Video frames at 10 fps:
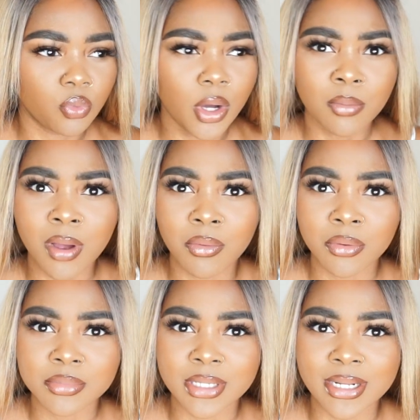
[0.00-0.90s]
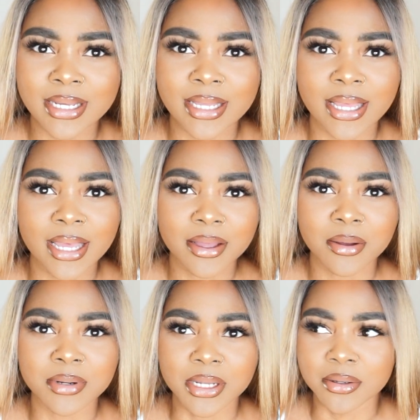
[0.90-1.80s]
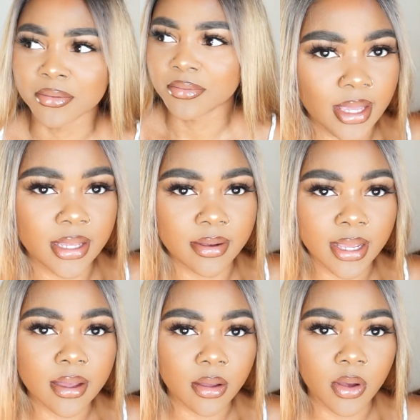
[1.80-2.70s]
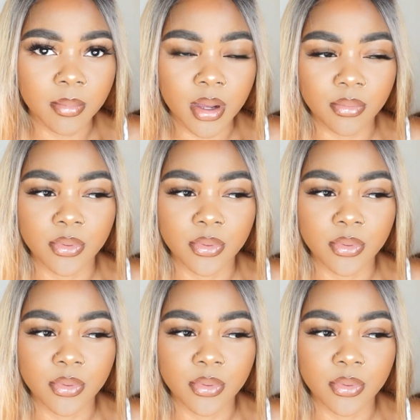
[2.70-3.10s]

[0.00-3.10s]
Why do my room sound like an echo now? I can hear an echo in my